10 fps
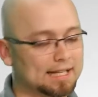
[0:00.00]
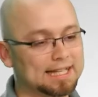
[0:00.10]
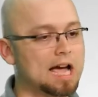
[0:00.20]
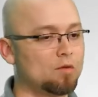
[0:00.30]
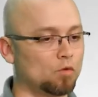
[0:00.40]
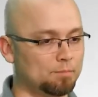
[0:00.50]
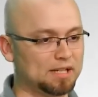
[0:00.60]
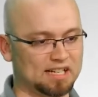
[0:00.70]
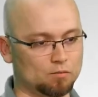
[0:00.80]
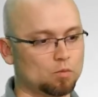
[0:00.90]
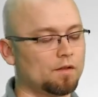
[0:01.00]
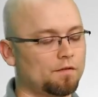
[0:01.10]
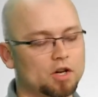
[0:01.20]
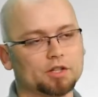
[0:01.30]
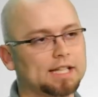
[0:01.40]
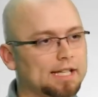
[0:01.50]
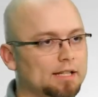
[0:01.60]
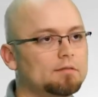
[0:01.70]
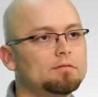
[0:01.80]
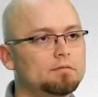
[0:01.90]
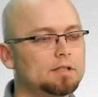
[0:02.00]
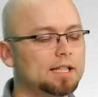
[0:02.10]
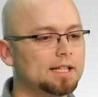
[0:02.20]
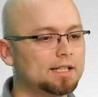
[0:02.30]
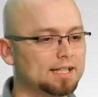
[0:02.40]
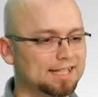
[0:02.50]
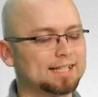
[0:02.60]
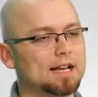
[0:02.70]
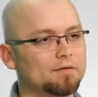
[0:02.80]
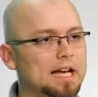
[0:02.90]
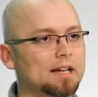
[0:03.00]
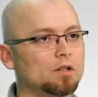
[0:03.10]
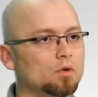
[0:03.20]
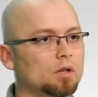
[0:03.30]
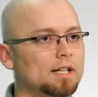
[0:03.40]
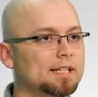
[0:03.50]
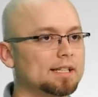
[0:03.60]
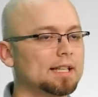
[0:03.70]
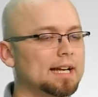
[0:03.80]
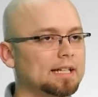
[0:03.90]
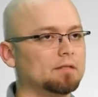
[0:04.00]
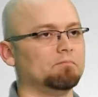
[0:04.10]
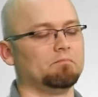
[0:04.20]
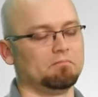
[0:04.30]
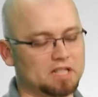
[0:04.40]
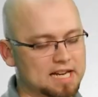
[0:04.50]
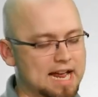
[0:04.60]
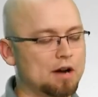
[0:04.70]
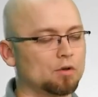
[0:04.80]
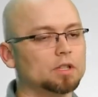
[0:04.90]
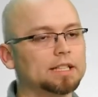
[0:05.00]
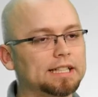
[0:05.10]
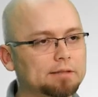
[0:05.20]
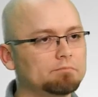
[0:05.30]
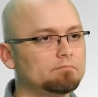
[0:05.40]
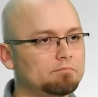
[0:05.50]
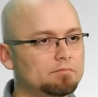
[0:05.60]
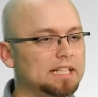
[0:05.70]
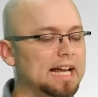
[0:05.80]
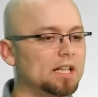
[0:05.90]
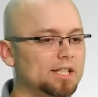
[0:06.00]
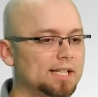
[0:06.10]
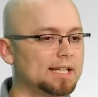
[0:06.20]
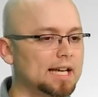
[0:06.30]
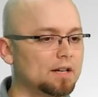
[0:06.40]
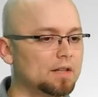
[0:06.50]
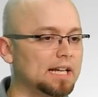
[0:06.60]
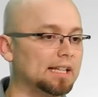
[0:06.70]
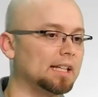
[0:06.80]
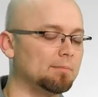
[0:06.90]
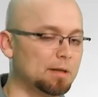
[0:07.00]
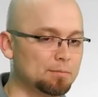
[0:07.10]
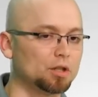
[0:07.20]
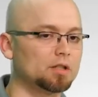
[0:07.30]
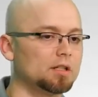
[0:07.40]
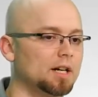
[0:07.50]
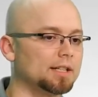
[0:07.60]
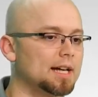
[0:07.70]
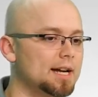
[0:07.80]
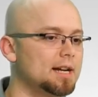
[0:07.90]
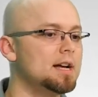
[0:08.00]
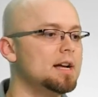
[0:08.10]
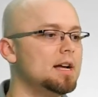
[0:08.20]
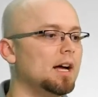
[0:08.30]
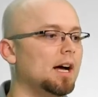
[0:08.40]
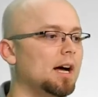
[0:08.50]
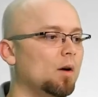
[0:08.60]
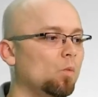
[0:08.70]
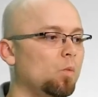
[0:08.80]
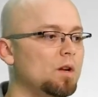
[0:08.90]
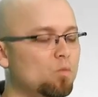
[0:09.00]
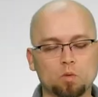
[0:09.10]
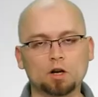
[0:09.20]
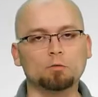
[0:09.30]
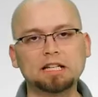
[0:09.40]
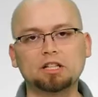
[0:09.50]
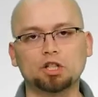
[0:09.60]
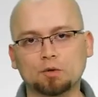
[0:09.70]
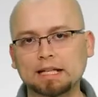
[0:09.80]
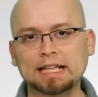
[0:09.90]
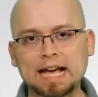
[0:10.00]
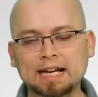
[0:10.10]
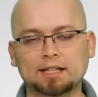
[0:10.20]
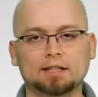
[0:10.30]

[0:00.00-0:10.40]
that would be what falls in to this kind of category, is like an hourly analysis kind of thing that can be booked online. We will be doing that